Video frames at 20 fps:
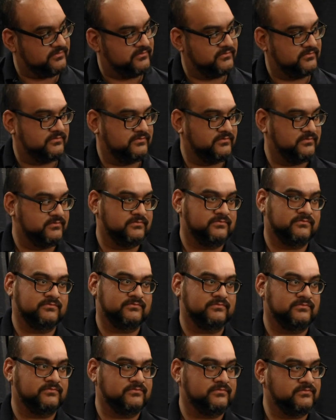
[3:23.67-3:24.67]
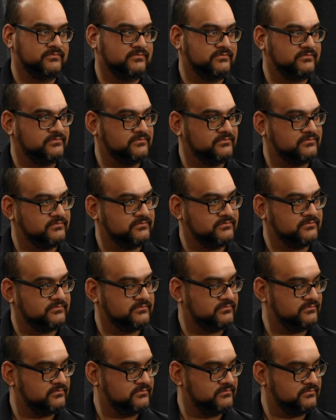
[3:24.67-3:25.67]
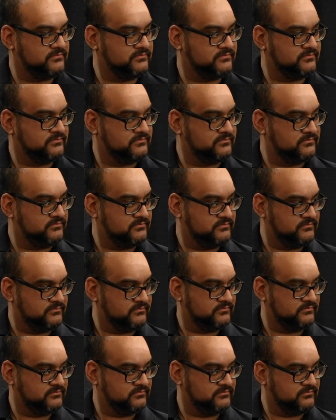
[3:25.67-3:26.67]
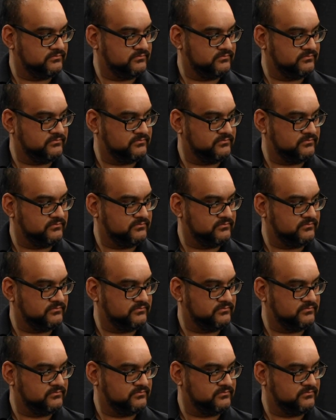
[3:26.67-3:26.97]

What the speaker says: The person shown says nothing.